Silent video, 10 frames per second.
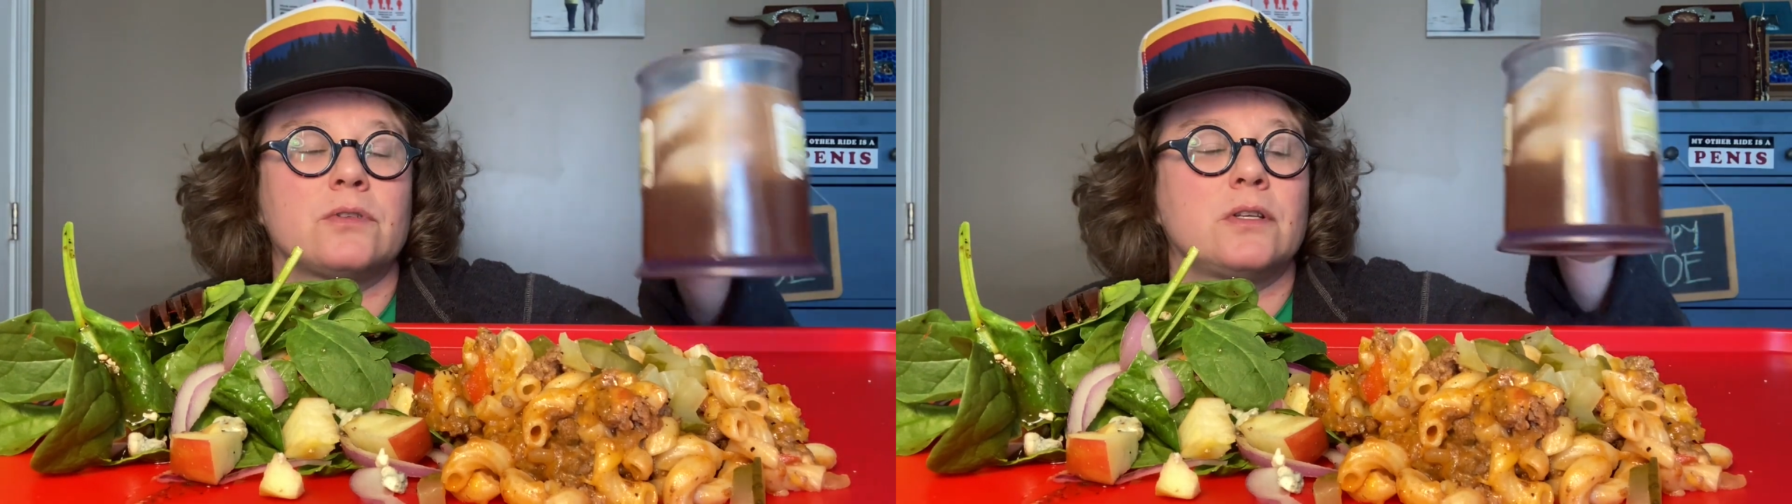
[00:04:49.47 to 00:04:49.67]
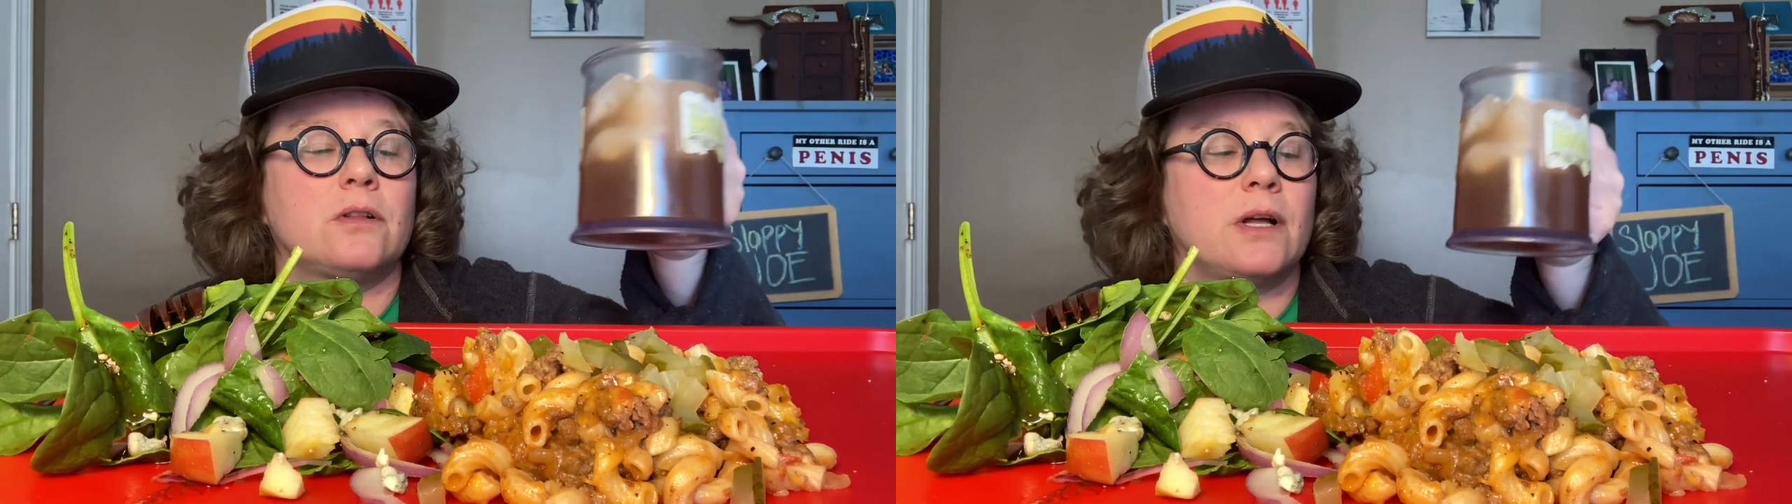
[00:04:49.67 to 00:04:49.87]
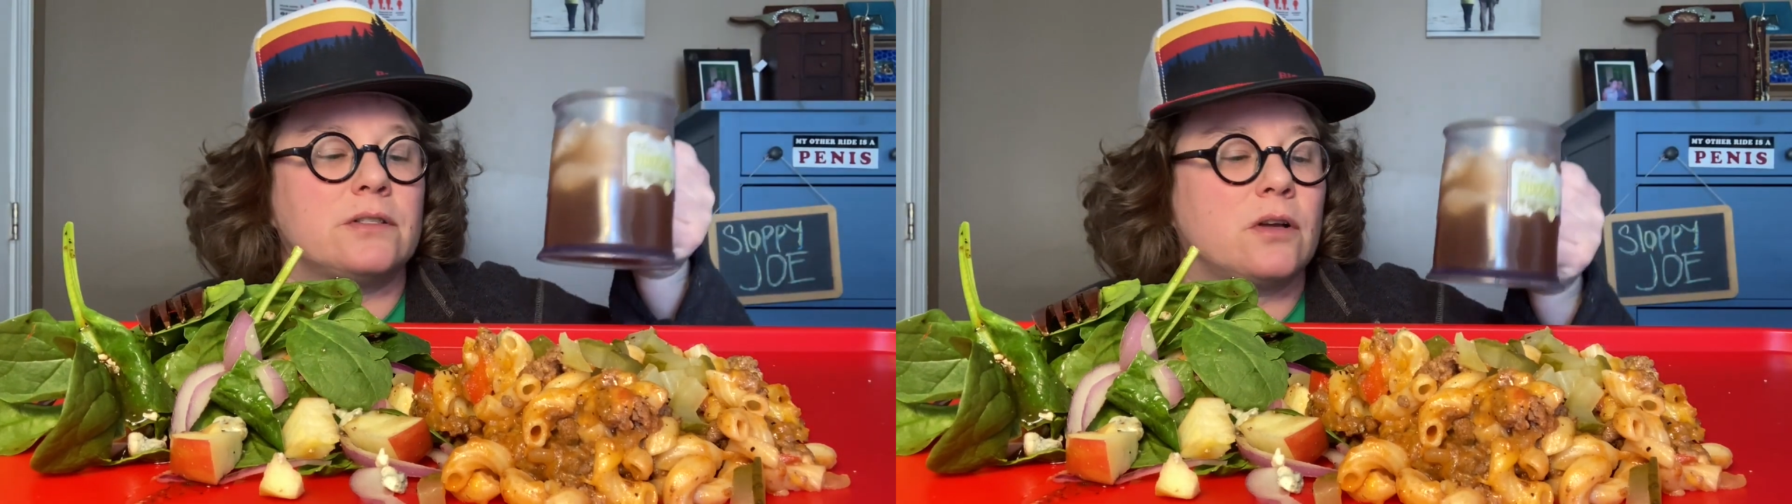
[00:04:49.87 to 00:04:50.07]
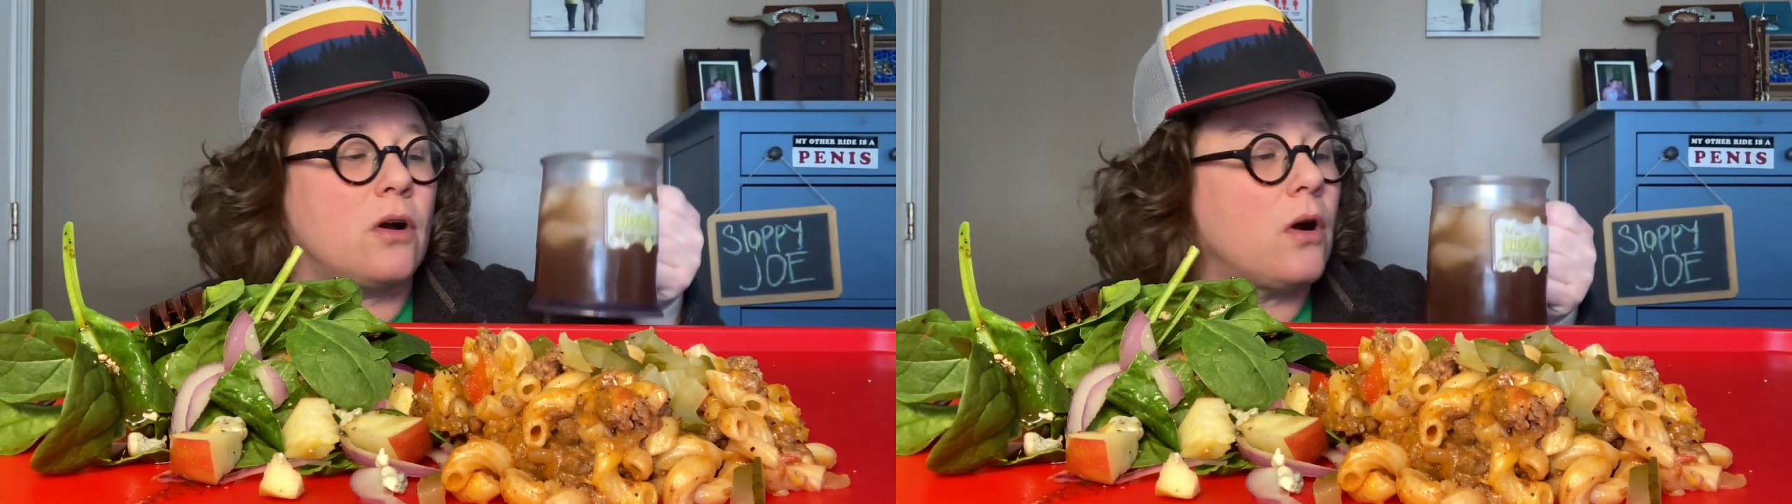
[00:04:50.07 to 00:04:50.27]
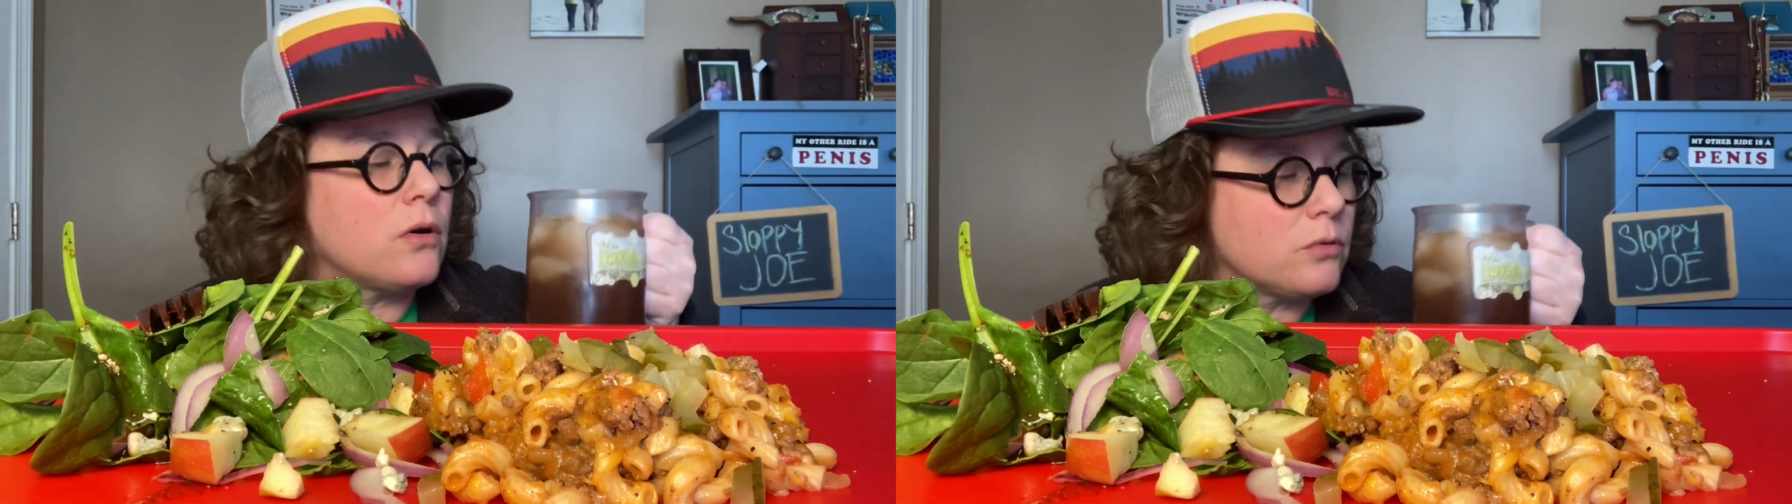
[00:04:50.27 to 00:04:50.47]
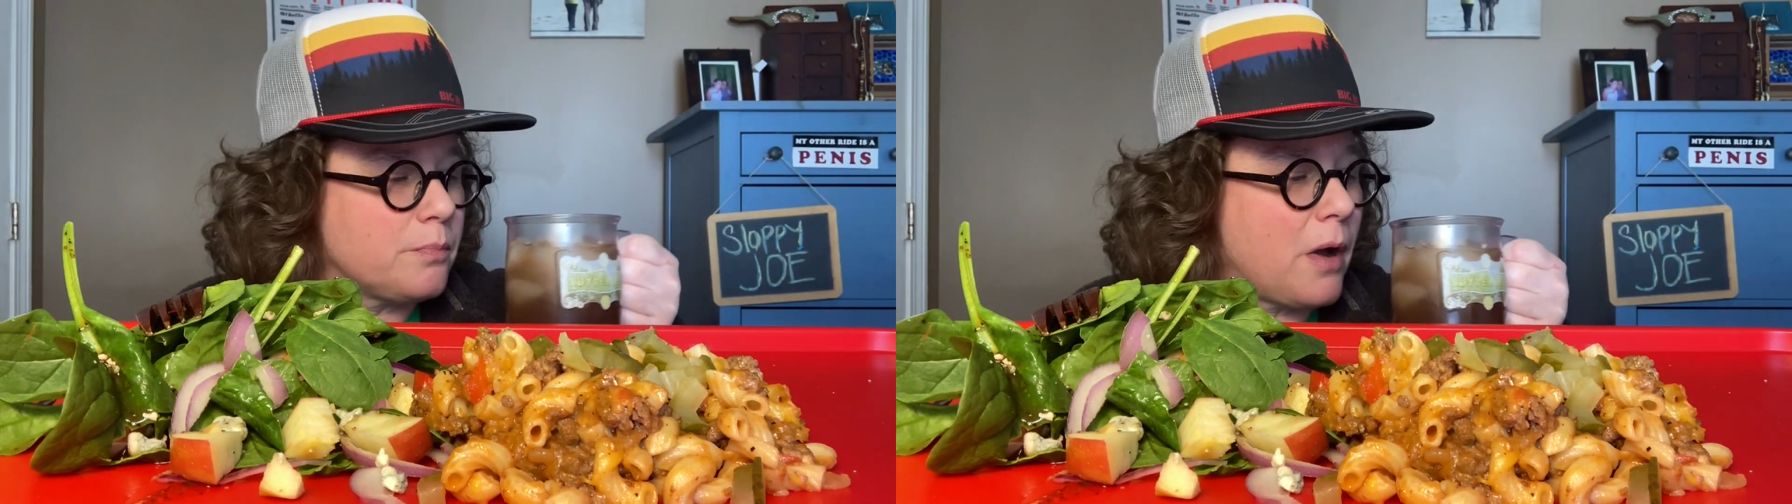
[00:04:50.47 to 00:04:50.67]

the classic Arnold